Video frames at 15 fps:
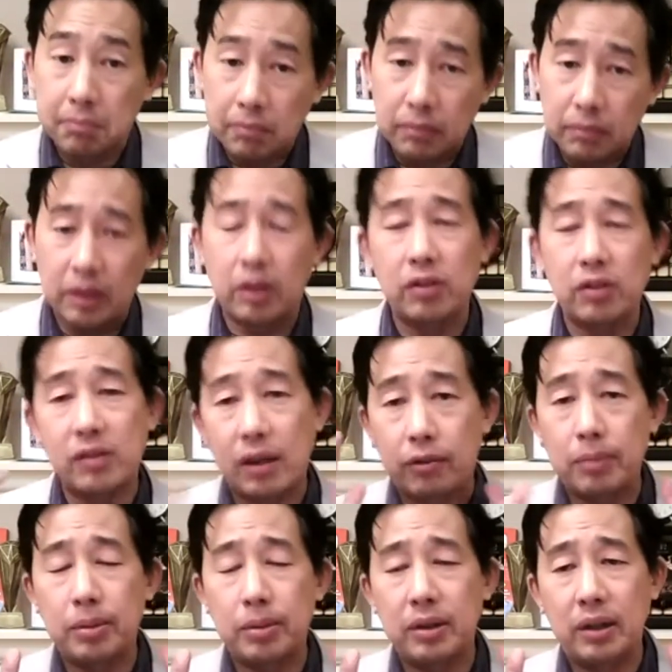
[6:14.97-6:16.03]
because
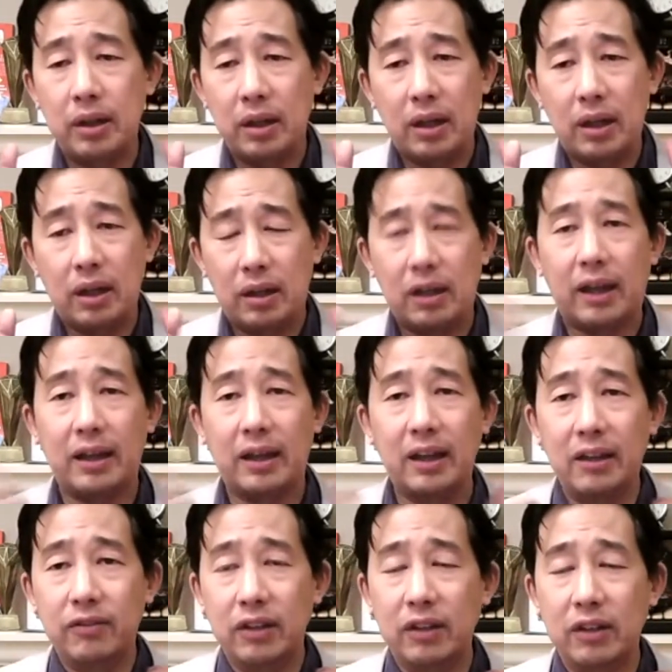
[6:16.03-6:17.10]
everybody, like,
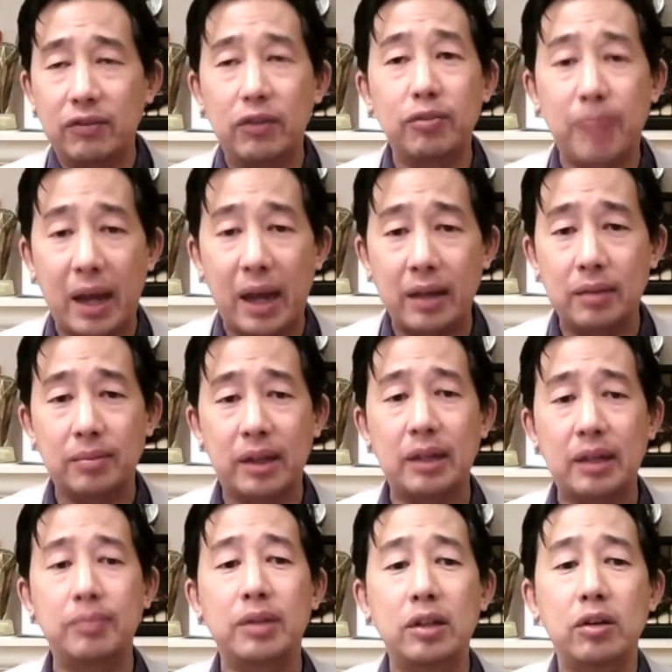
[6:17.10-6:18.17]
even if you've paid the money,
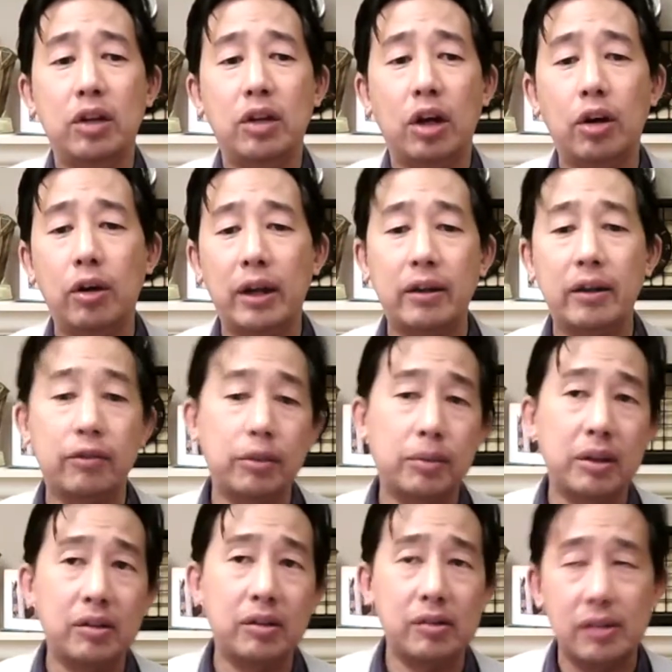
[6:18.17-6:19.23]
but you go and
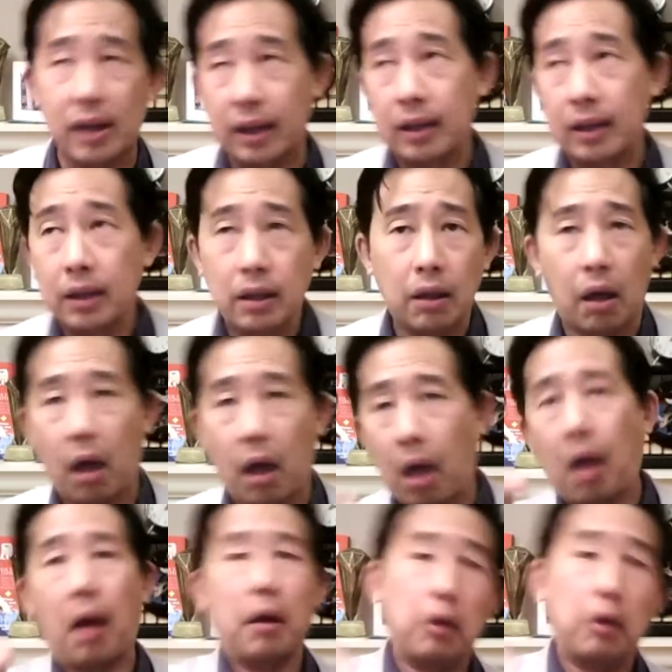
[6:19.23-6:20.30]
everybody's like,
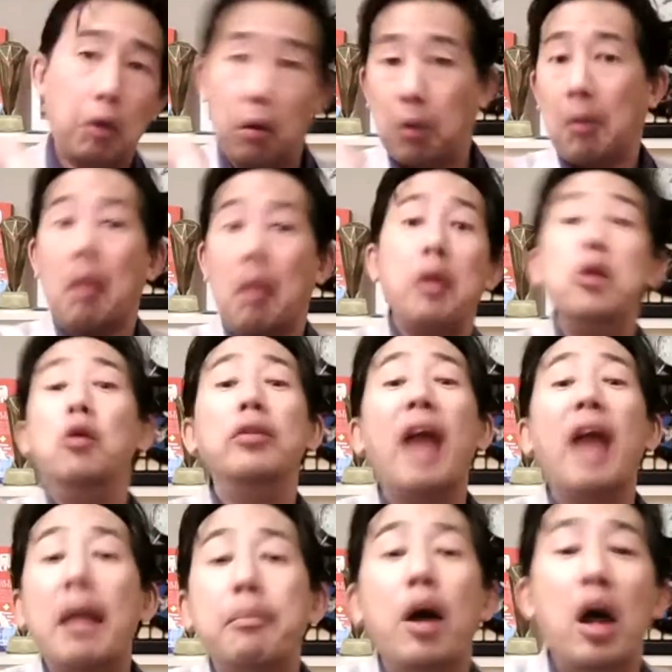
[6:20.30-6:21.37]
you're
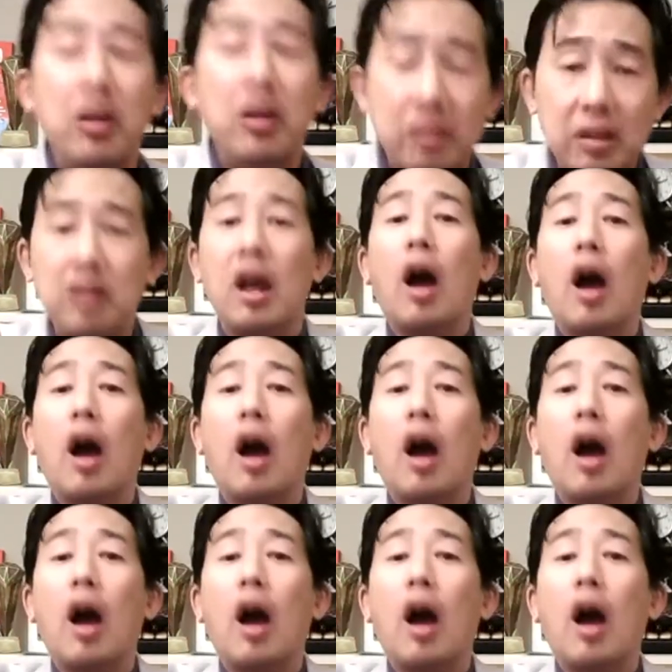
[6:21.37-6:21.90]
that person.